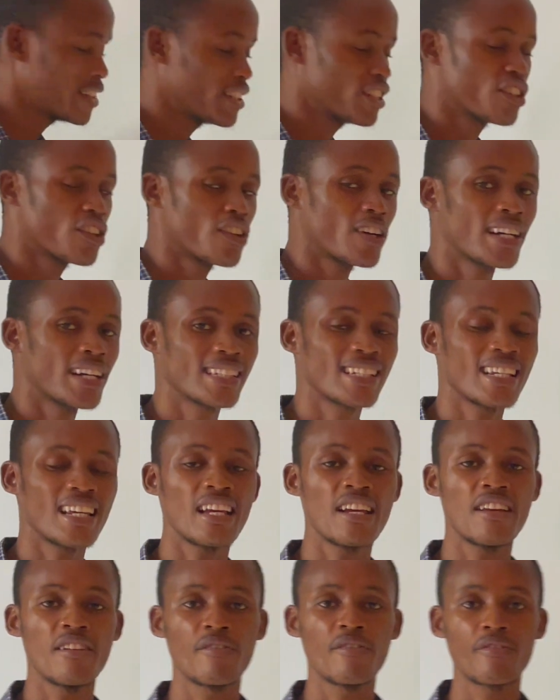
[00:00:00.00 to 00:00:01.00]
tract
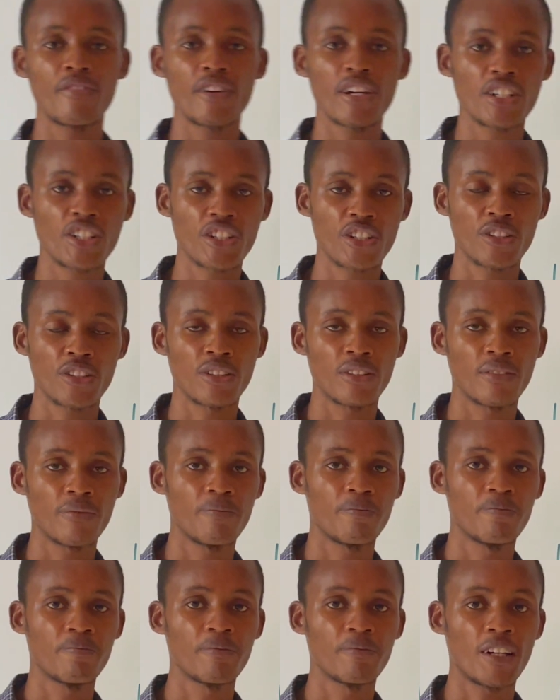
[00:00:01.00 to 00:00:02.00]
infection,
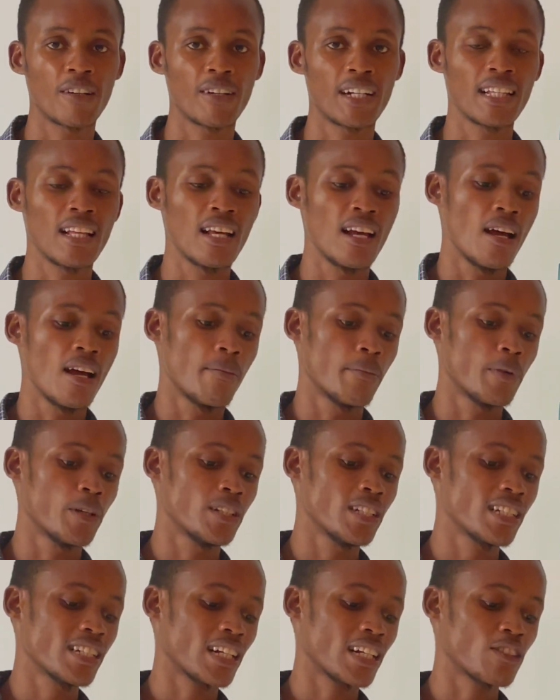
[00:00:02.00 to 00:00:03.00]
all right? But
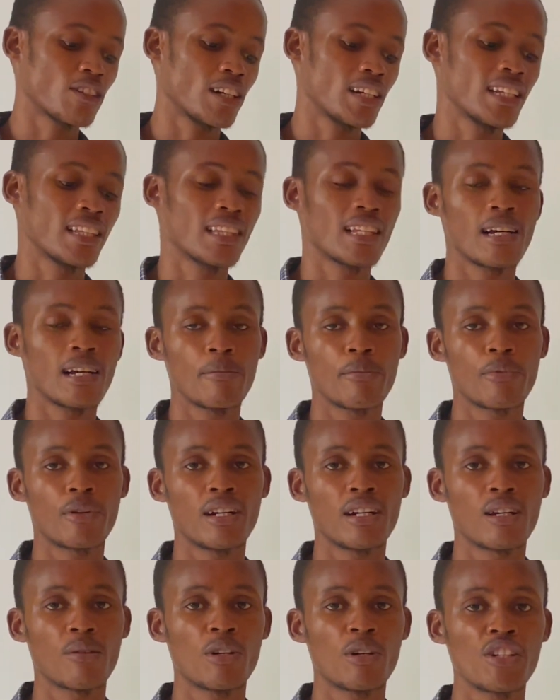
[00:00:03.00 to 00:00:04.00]
this is actually
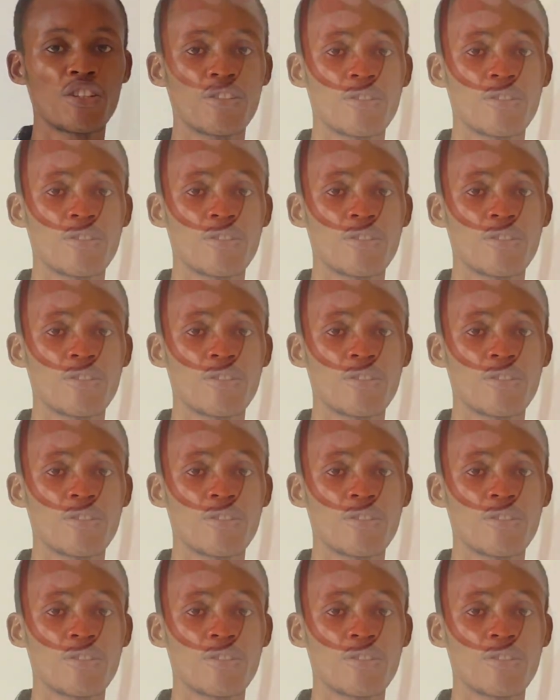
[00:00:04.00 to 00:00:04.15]
temporary. Once